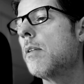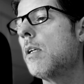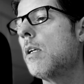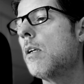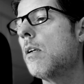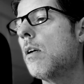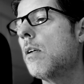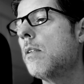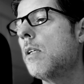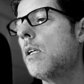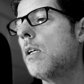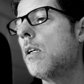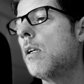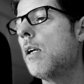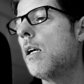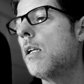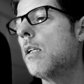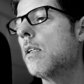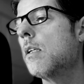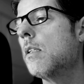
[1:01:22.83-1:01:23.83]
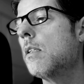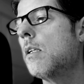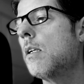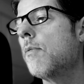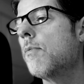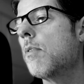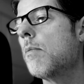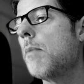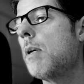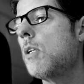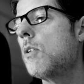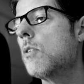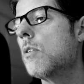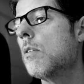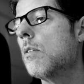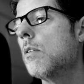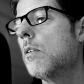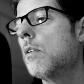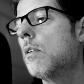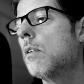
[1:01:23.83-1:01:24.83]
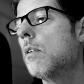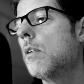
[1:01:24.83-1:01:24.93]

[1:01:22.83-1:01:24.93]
there on the internet and get the information.